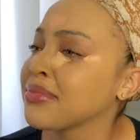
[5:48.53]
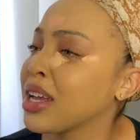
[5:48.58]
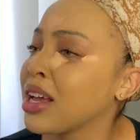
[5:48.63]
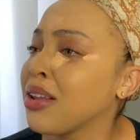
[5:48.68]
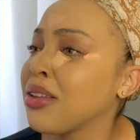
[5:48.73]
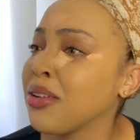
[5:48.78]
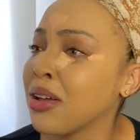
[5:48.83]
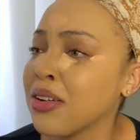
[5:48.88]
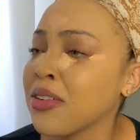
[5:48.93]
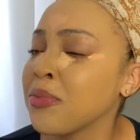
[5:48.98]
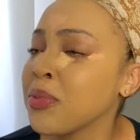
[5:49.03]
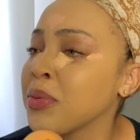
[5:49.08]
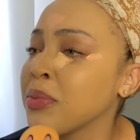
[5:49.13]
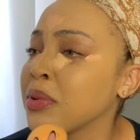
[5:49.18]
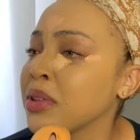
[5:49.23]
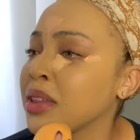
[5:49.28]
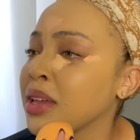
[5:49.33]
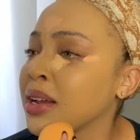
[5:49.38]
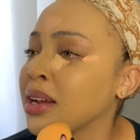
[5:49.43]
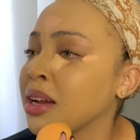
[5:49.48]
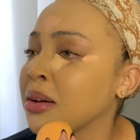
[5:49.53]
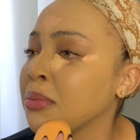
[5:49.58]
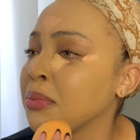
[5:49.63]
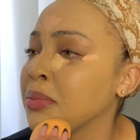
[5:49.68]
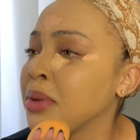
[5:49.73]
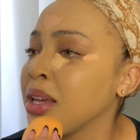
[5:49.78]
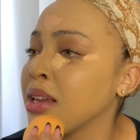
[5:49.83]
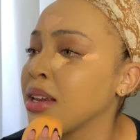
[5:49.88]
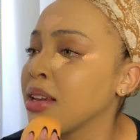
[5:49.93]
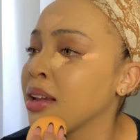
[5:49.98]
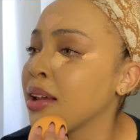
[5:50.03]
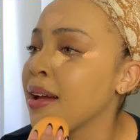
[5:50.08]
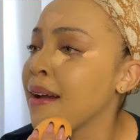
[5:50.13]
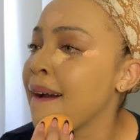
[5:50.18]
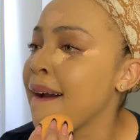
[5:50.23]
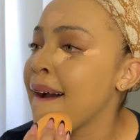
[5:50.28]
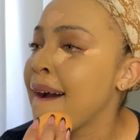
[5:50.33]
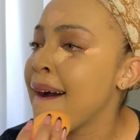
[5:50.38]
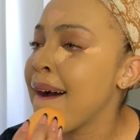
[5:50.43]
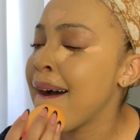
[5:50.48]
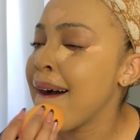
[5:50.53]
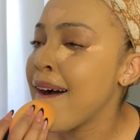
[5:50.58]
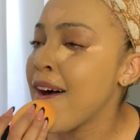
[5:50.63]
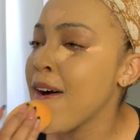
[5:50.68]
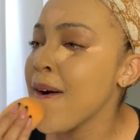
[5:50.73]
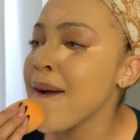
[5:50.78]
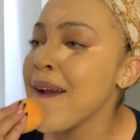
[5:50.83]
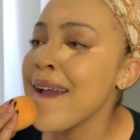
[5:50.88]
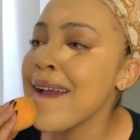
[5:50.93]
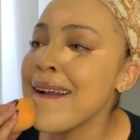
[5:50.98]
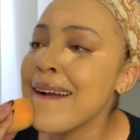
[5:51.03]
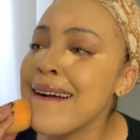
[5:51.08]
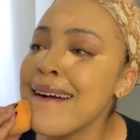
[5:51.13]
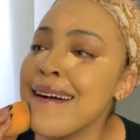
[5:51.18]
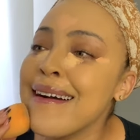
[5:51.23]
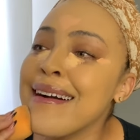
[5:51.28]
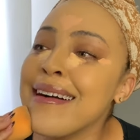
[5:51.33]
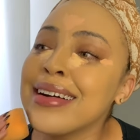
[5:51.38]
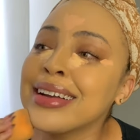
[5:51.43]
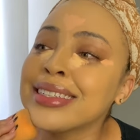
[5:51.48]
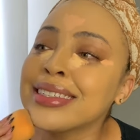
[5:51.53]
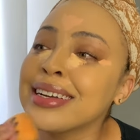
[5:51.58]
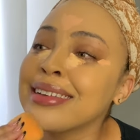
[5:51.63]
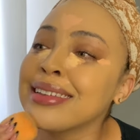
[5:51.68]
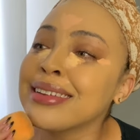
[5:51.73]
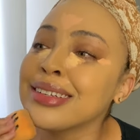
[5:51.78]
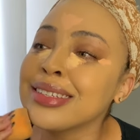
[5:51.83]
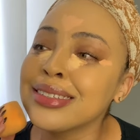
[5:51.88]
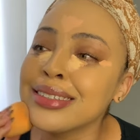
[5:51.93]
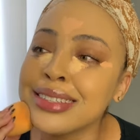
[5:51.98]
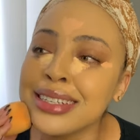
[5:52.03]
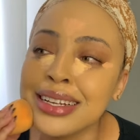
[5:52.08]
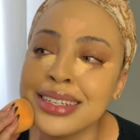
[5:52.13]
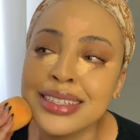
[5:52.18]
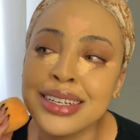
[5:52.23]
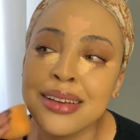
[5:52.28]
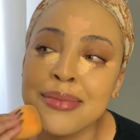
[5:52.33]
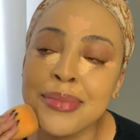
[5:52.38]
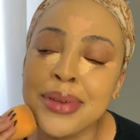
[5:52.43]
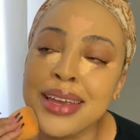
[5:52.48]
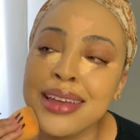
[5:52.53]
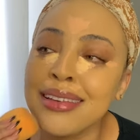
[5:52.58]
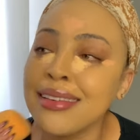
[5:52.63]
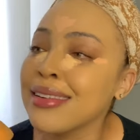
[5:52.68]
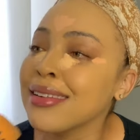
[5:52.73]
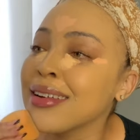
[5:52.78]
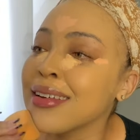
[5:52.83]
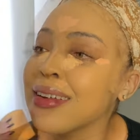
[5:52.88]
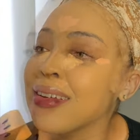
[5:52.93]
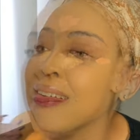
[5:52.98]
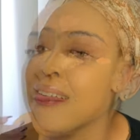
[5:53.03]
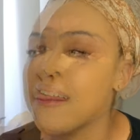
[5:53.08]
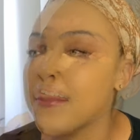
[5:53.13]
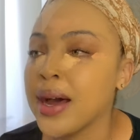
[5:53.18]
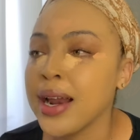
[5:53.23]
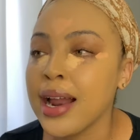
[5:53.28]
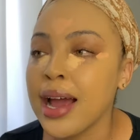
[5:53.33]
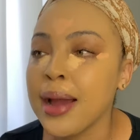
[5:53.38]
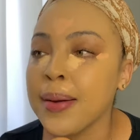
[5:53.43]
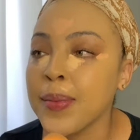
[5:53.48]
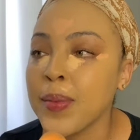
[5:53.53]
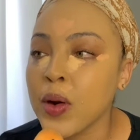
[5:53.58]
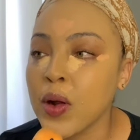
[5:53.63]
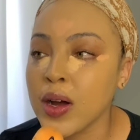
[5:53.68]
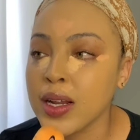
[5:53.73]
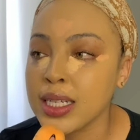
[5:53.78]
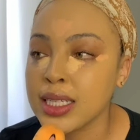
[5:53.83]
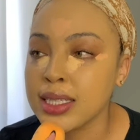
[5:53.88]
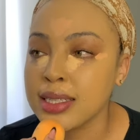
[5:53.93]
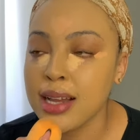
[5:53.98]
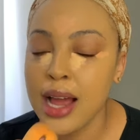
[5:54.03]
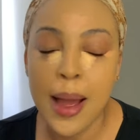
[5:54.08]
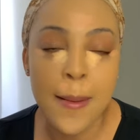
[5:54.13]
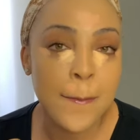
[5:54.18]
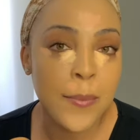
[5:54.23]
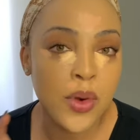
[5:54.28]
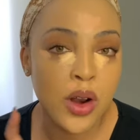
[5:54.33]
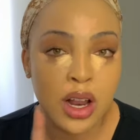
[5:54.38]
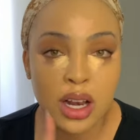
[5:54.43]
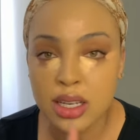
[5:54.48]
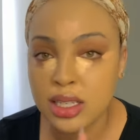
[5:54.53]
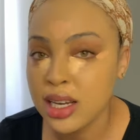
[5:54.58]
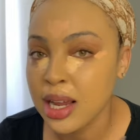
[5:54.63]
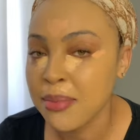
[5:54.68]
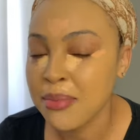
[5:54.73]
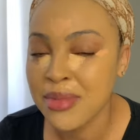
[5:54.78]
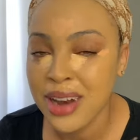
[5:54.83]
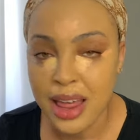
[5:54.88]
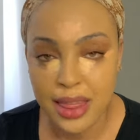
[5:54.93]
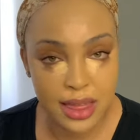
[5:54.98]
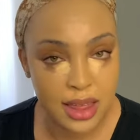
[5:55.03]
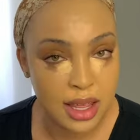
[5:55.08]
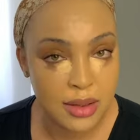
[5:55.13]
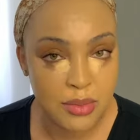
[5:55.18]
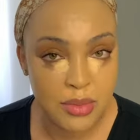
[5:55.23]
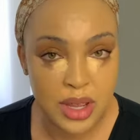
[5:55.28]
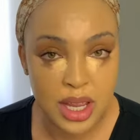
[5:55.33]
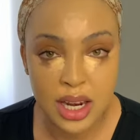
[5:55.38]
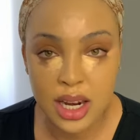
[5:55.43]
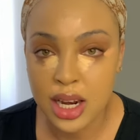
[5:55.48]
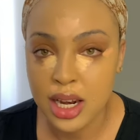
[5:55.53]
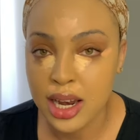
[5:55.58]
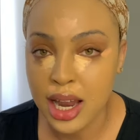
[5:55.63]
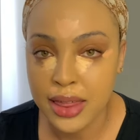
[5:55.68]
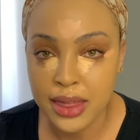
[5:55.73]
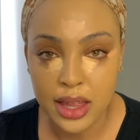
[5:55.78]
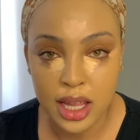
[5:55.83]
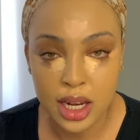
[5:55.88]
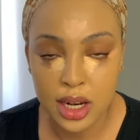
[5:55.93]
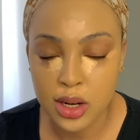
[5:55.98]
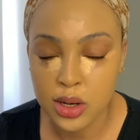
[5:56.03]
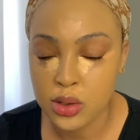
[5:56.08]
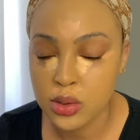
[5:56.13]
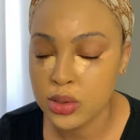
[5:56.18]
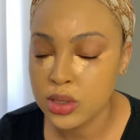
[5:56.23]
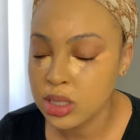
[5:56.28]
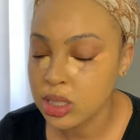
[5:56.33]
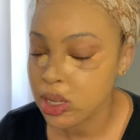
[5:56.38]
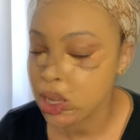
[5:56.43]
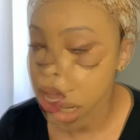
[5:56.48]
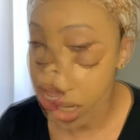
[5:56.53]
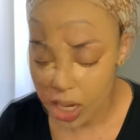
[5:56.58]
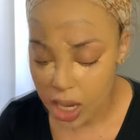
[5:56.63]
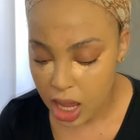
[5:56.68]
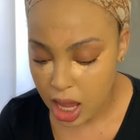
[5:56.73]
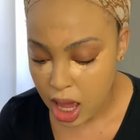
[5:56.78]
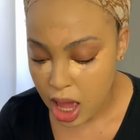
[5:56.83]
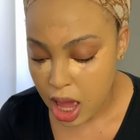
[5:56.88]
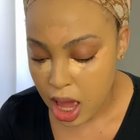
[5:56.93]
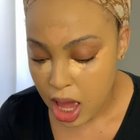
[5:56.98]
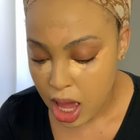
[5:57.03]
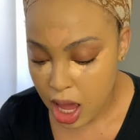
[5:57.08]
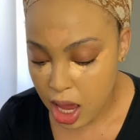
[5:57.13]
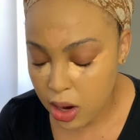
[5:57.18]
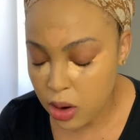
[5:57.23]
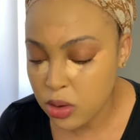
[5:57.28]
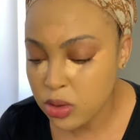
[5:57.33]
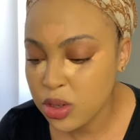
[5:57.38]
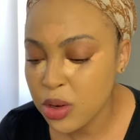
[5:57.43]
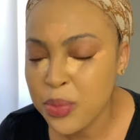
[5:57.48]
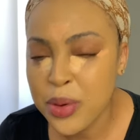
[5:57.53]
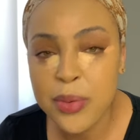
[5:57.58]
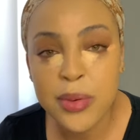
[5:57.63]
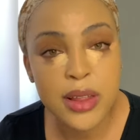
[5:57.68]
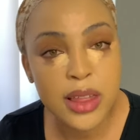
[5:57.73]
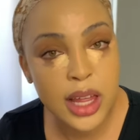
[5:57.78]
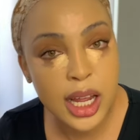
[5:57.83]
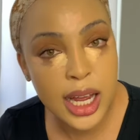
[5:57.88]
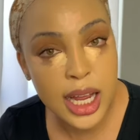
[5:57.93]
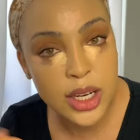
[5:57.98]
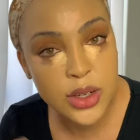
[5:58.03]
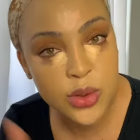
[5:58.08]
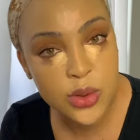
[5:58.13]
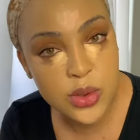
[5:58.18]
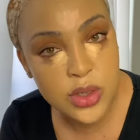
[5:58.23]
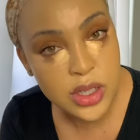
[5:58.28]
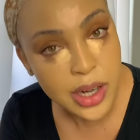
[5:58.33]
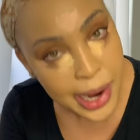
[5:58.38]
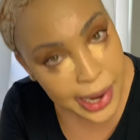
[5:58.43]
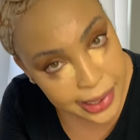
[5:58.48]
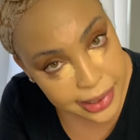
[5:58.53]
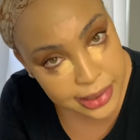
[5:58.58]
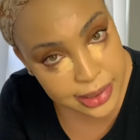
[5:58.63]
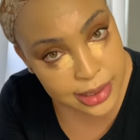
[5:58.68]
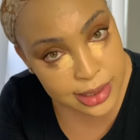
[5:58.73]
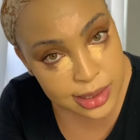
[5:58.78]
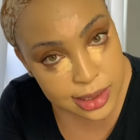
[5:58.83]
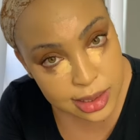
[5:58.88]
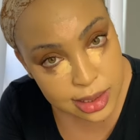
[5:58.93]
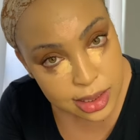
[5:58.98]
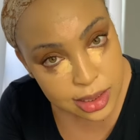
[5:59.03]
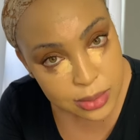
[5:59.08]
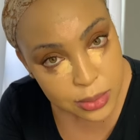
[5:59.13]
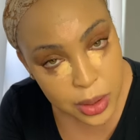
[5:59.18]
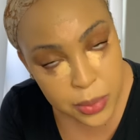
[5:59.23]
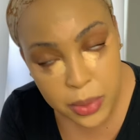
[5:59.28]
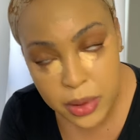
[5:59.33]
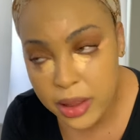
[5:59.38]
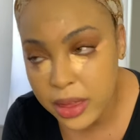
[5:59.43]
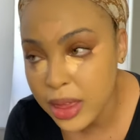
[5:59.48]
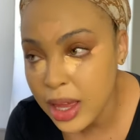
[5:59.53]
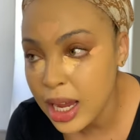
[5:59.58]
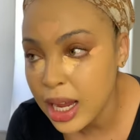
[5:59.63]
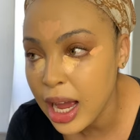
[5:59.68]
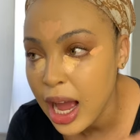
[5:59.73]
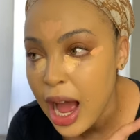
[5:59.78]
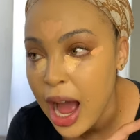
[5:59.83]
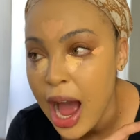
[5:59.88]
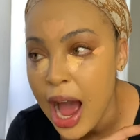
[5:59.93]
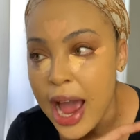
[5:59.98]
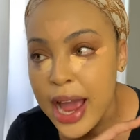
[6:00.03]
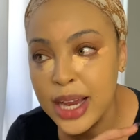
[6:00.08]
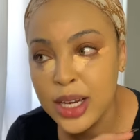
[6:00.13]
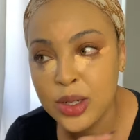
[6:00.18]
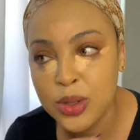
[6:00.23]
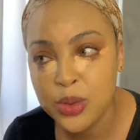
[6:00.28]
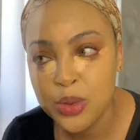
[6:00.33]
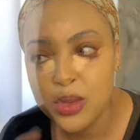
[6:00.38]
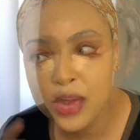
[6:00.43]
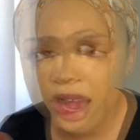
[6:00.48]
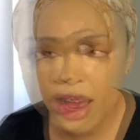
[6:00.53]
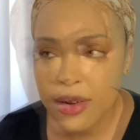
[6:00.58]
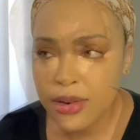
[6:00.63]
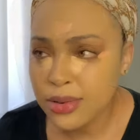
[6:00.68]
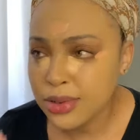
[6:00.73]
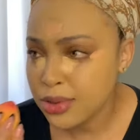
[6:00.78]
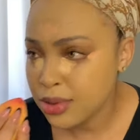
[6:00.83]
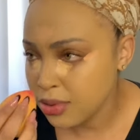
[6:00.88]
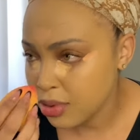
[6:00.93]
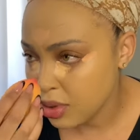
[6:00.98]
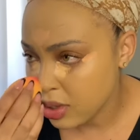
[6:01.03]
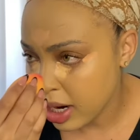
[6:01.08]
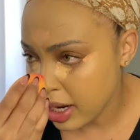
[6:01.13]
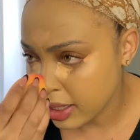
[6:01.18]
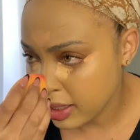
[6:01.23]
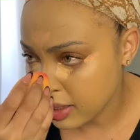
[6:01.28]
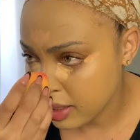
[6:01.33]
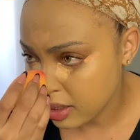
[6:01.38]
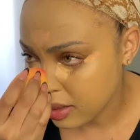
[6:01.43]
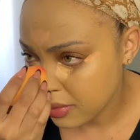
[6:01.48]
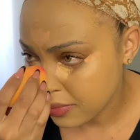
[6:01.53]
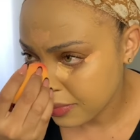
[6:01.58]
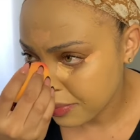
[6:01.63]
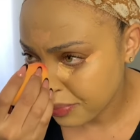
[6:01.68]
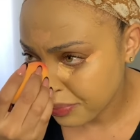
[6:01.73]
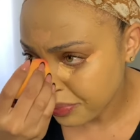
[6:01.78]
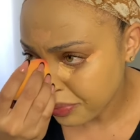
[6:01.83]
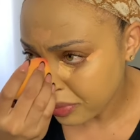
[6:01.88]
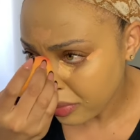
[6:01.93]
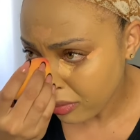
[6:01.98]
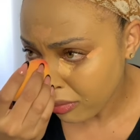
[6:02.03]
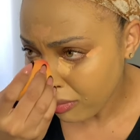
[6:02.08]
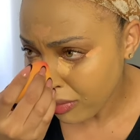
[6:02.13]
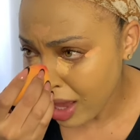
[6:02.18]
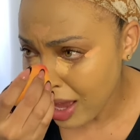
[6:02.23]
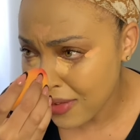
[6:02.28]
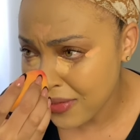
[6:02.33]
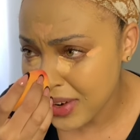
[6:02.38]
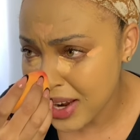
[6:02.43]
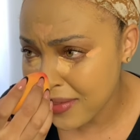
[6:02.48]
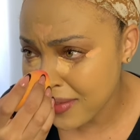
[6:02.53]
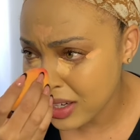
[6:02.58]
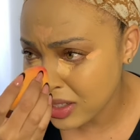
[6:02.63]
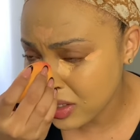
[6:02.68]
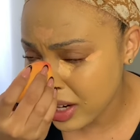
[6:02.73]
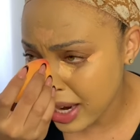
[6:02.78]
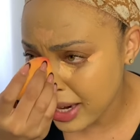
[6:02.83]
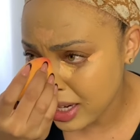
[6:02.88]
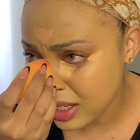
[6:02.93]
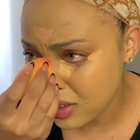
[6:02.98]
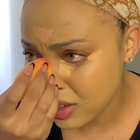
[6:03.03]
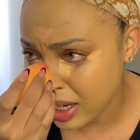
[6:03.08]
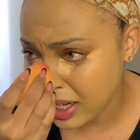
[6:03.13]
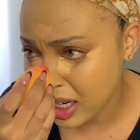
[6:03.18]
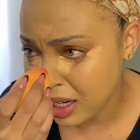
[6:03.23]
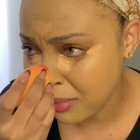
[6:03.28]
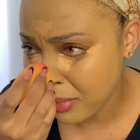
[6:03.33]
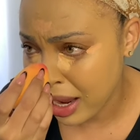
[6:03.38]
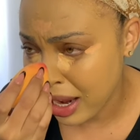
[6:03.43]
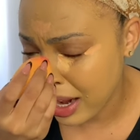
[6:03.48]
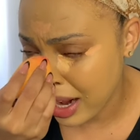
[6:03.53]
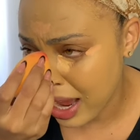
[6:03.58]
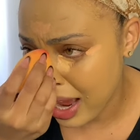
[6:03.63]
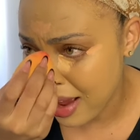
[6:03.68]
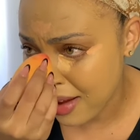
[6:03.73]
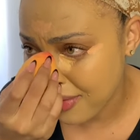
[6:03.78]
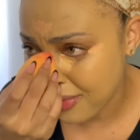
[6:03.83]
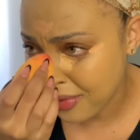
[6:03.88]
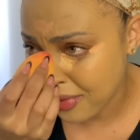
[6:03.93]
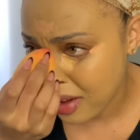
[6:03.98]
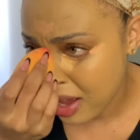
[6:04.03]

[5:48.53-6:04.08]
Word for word: A lot of people think I'm mean. Oh my gosh, I thought you're such a mean girl. But I'm not. I'm not. nothing mean, nothing close. And also people think I do drugs people think I do. I don't do drugs. I've never tried a drug in my life.